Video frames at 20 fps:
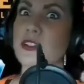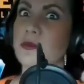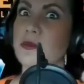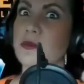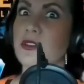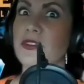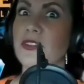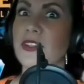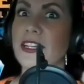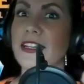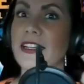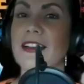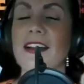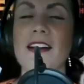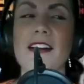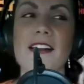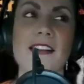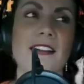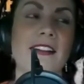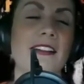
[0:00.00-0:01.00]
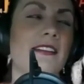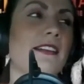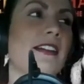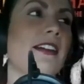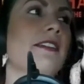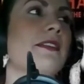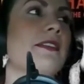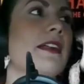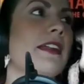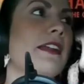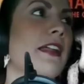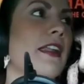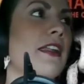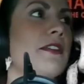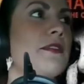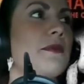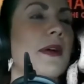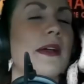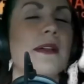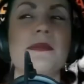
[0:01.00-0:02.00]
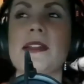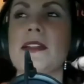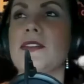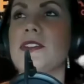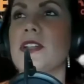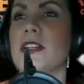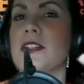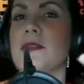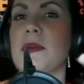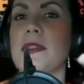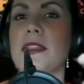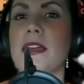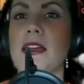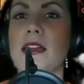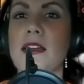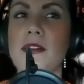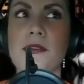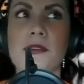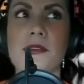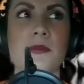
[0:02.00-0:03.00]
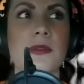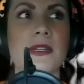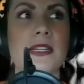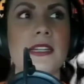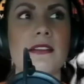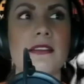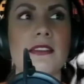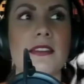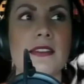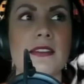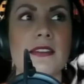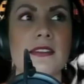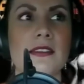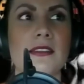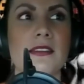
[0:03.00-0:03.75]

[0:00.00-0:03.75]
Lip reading: movie. Oh, I don't know why I've never talked about that. Oh, did we hear the